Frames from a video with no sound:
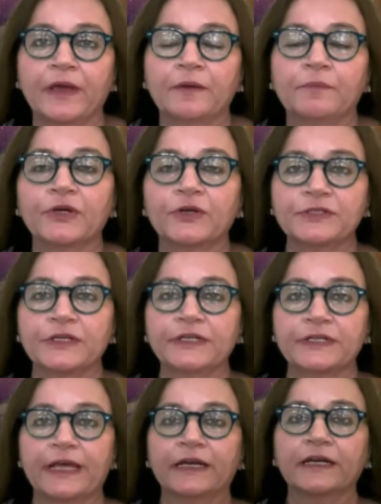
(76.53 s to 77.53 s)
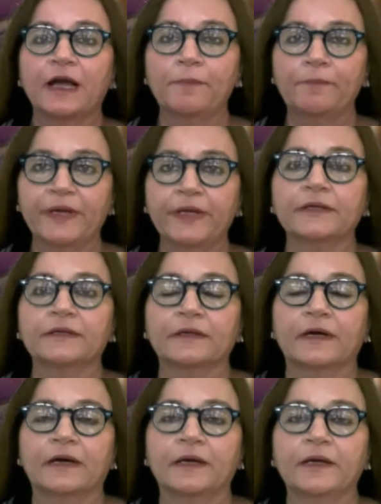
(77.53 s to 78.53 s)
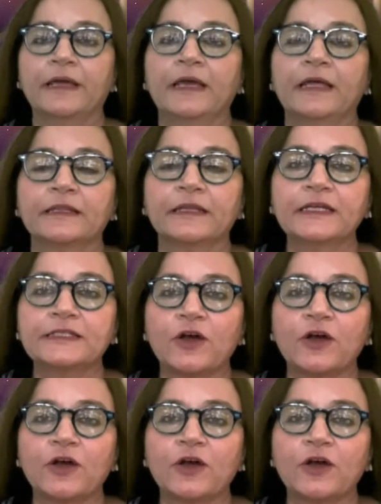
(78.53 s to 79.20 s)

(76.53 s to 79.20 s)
because its